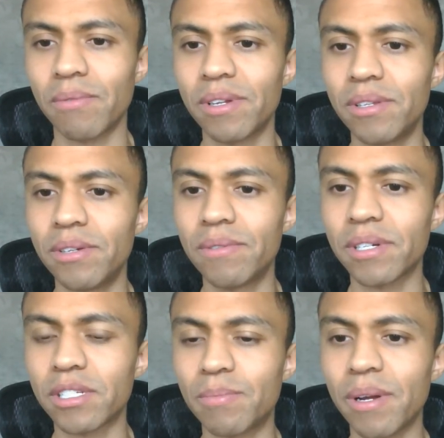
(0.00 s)
What do you do when
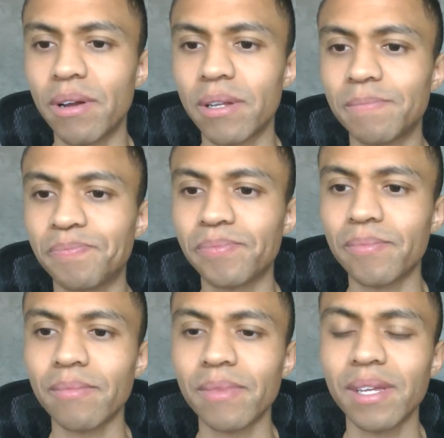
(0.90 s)
Experian
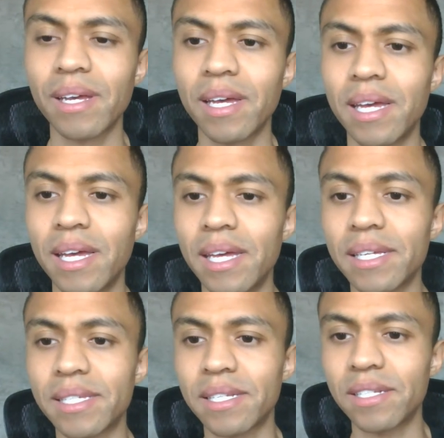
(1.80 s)

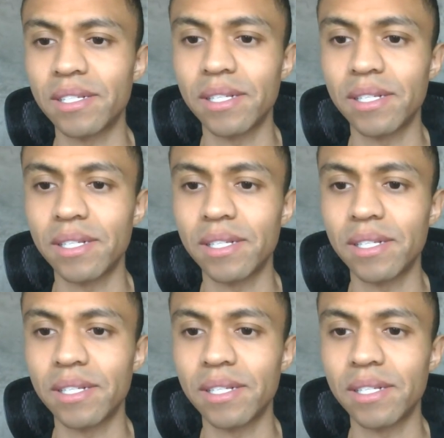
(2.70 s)
isn't